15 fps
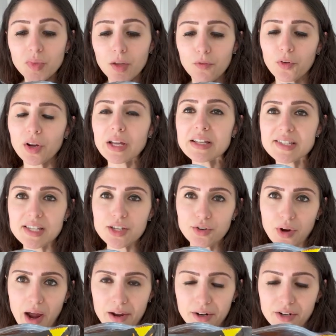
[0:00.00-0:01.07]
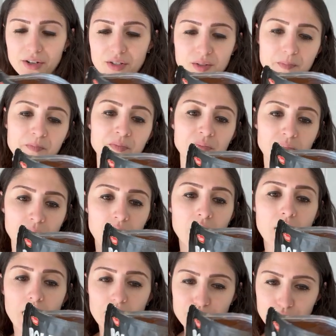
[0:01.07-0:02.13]
For 18 crackers,
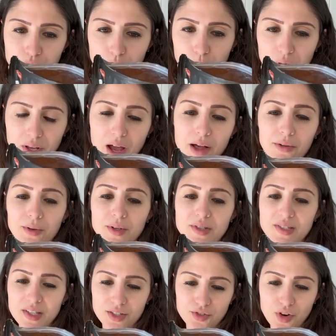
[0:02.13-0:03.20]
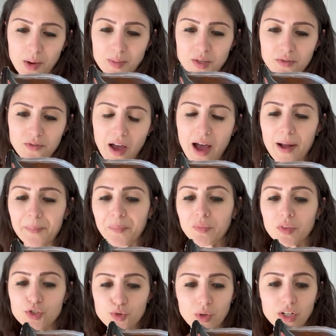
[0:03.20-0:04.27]
140 calories, 6 grams of fat,
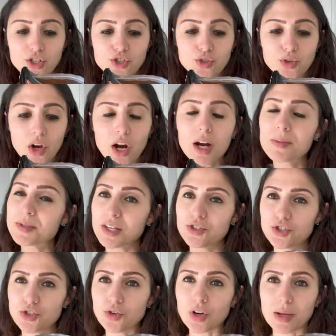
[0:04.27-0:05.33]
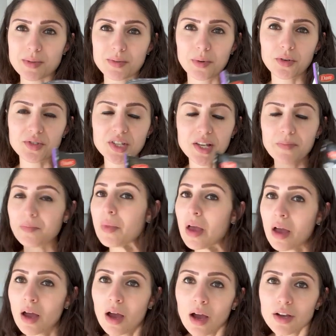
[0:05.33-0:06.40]
22 carbs, and 2 grams of protein.
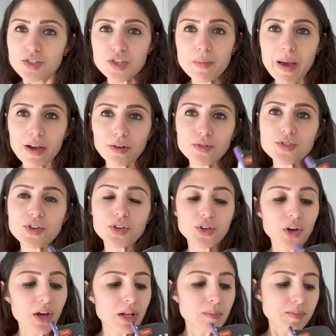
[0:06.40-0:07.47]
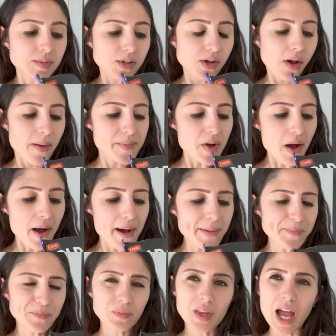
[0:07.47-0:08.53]
So the macros are good.
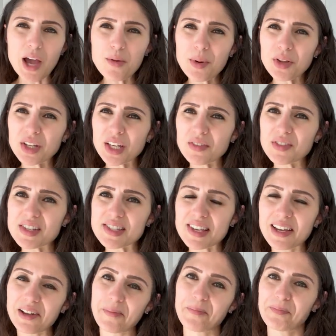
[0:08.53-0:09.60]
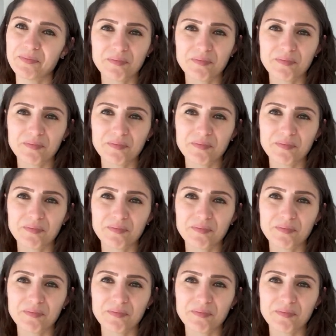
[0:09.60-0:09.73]
I'd probably give these like